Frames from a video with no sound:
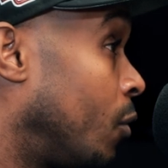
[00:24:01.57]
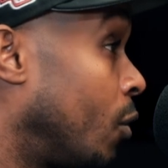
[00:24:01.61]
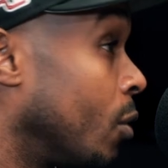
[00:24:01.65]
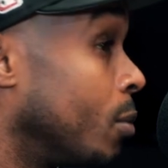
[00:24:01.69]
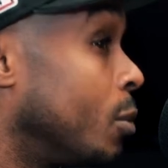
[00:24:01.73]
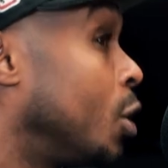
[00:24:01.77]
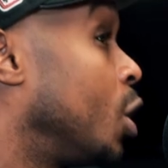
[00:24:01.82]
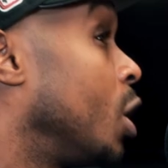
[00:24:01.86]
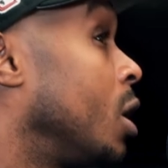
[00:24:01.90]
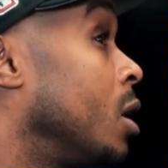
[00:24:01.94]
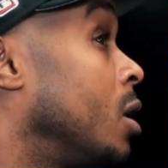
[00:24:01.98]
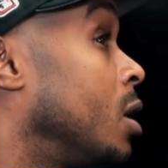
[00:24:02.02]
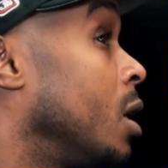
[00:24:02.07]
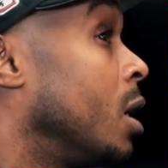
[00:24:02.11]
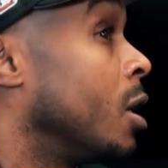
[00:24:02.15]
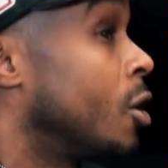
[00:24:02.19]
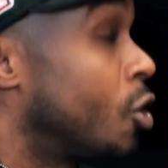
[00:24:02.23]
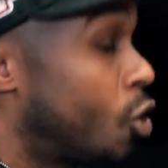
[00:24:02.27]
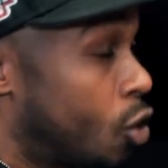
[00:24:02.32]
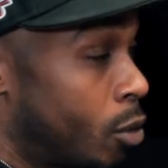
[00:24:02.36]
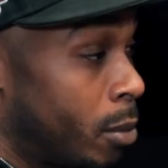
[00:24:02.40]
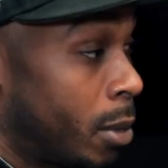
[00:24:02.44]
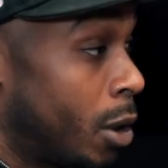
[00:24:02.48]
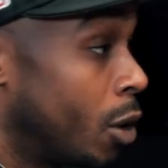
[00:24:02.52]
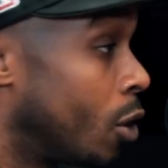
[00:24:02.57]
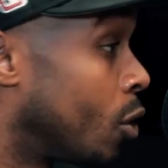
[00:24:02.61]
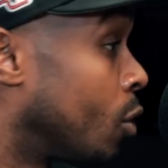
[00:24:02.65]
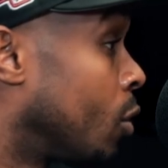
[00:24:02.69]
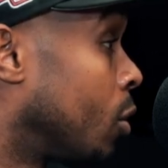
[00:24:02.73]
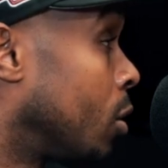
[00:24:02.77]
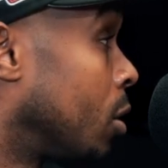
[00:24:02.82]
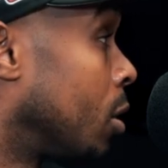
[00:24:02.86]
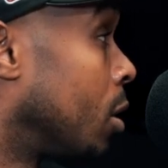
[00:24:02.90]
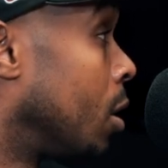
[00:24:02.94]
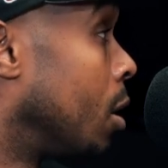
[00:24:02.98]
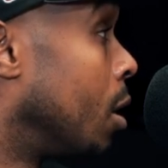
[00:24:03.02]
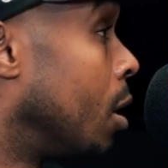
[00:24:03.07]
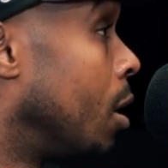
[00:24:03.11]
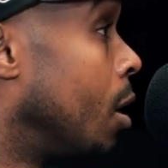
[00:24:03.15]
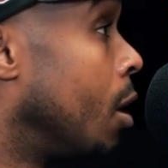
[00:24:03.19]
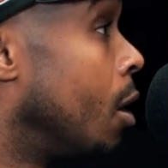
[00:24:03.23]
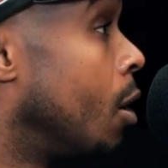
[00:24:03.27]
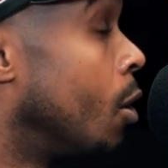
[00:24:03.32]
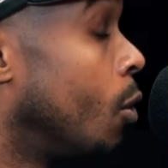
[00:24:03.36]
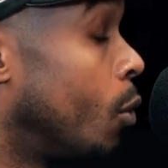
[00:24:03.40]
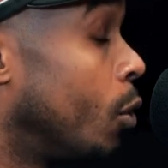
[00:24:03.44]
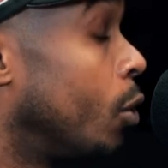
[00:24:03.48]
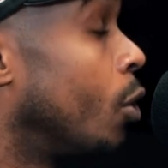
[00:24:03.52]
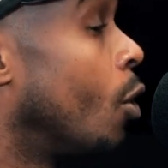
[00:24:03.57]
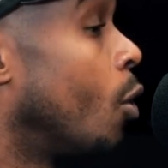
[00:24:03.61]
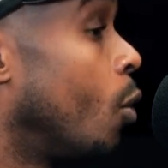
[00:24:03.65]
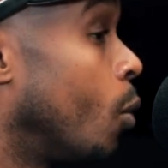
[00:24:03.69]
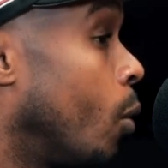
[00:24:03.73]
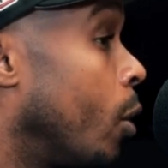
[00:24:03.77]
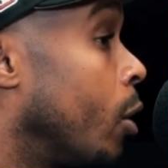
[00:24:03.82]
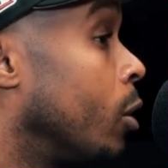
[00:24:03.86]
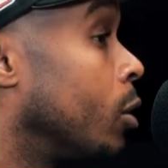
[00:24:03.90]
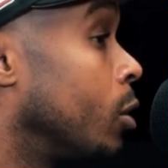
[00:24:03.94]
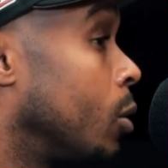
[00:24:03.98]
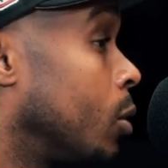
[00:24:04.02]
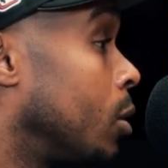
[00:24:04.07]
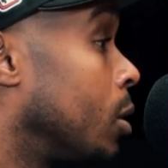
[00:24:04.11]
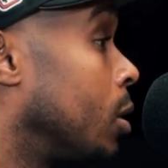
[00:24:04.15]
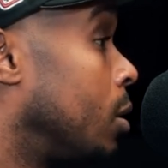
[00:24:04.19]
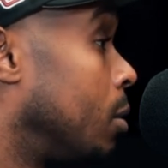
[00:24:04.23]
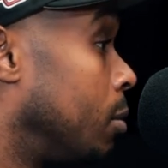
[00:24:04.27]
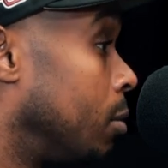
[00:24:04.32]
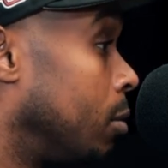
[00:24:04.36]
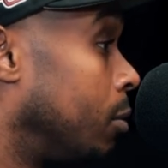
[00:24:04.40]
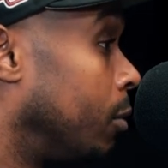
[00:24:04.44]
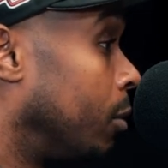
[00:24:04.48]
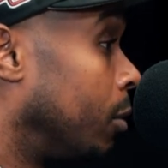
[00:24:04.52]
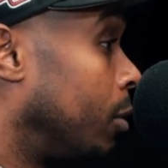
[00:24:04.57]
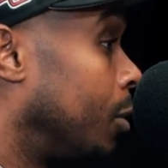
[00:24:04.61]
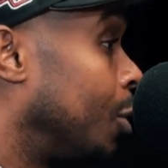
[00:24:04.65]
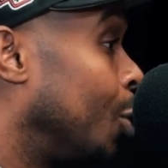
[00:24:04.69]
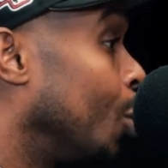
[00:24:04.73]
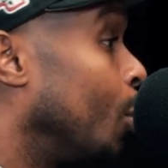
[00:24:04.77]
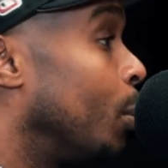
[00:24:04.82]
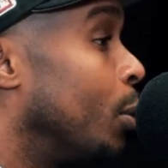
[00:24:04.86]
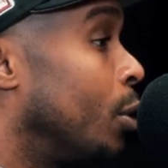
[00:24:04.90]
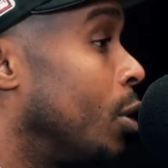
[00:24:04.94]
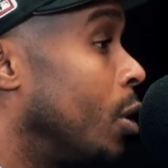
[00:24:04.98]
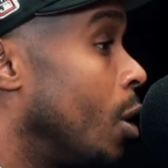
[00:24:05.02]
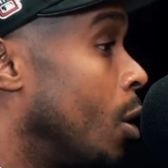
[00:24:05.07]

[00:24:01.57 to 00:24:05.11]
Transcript: from just instrumentals with no words was super